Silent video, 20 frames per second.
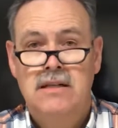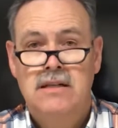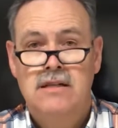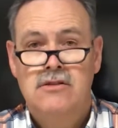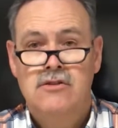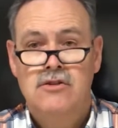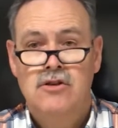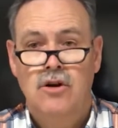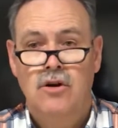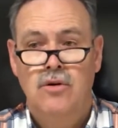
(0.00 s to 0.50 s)

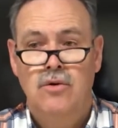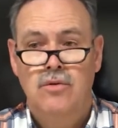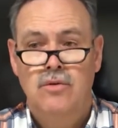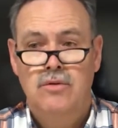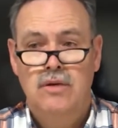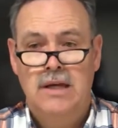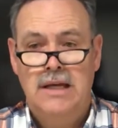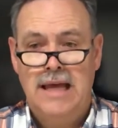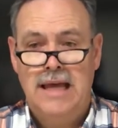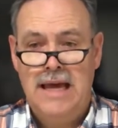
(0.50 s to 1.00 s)
So
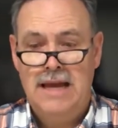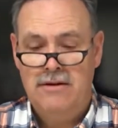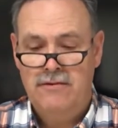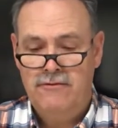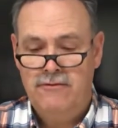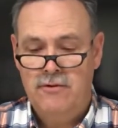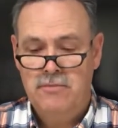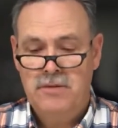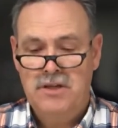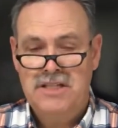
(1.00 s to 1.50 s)
again,
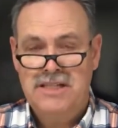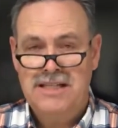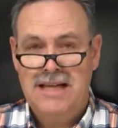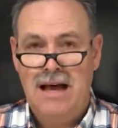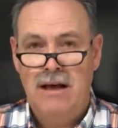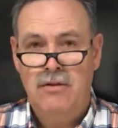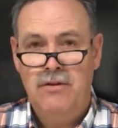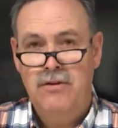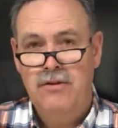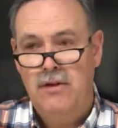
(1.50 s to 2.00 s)
from the
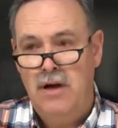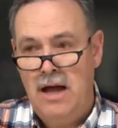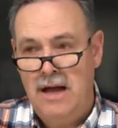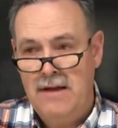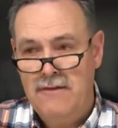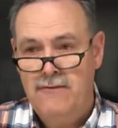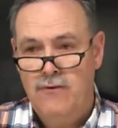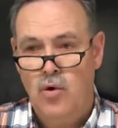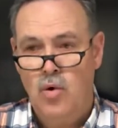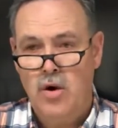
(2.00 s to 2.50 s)
south,
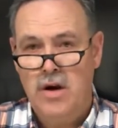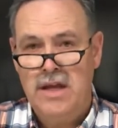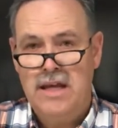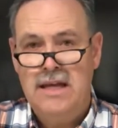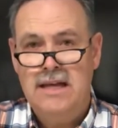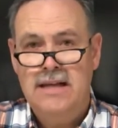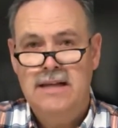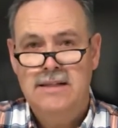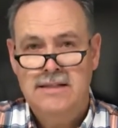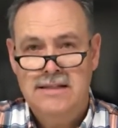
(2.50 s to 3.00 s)

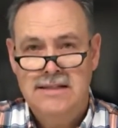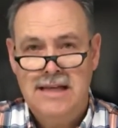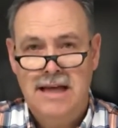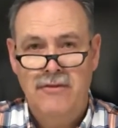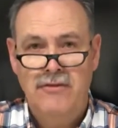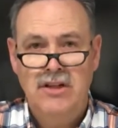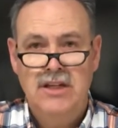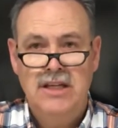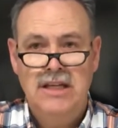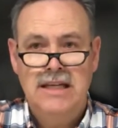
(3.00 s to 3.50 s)
I-40,
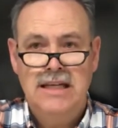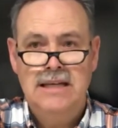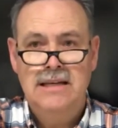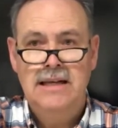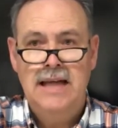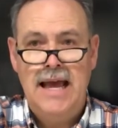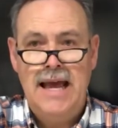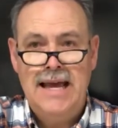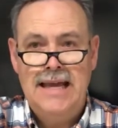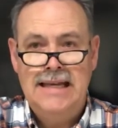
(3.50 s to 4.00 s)
70,
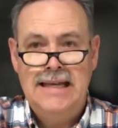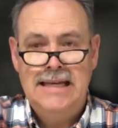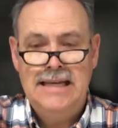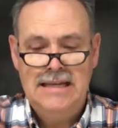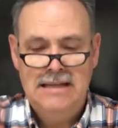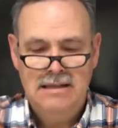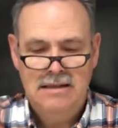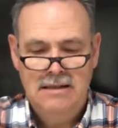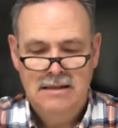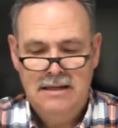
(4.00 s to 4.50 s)
80,
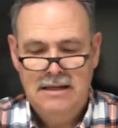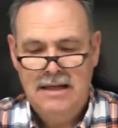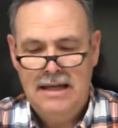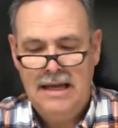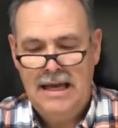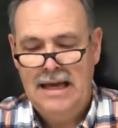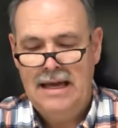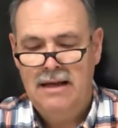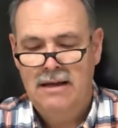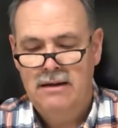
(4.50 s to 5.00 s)

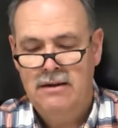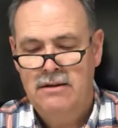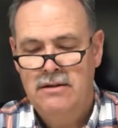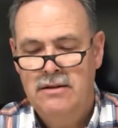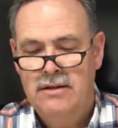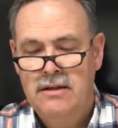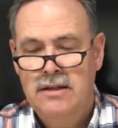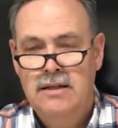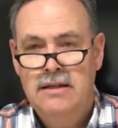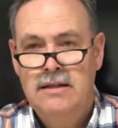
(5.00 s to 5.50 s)
and
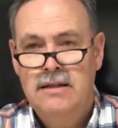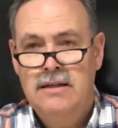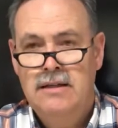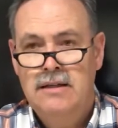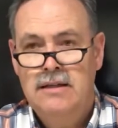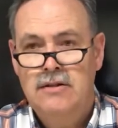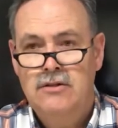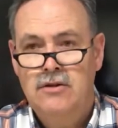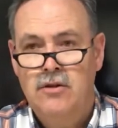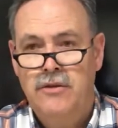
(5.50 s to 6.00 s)

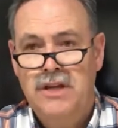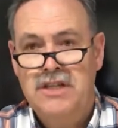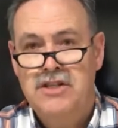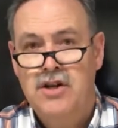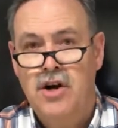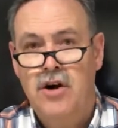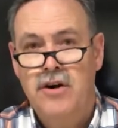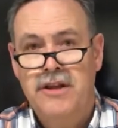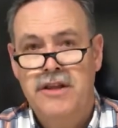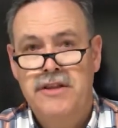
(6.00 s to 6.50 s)
so they
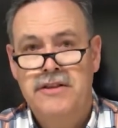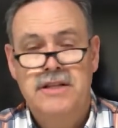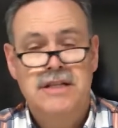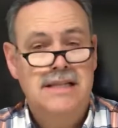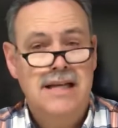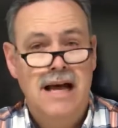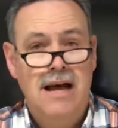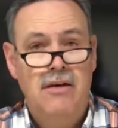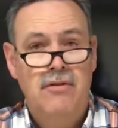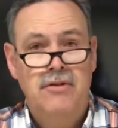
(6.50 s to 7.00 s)
start in the
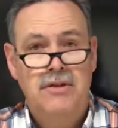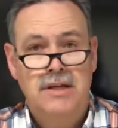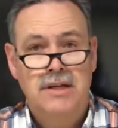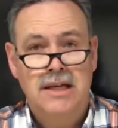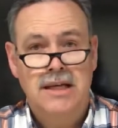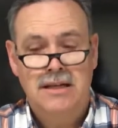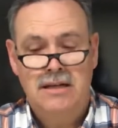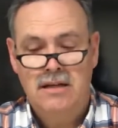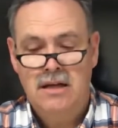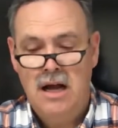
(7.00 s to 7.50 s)
south and
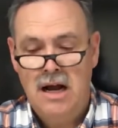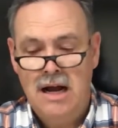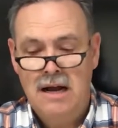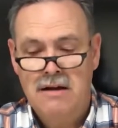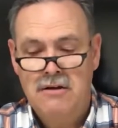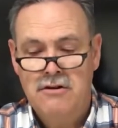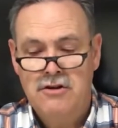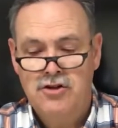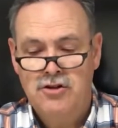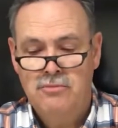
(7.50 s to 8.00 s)
get
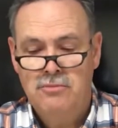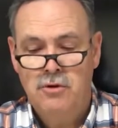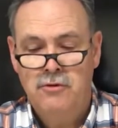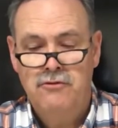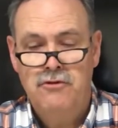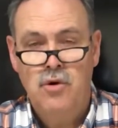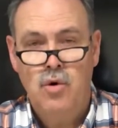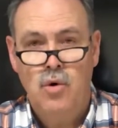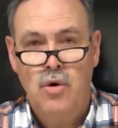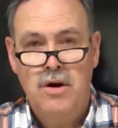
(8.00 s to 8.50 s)
higher as you move
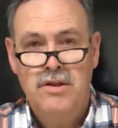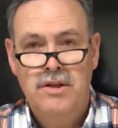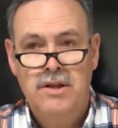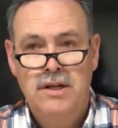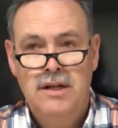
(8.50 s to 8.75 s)
north,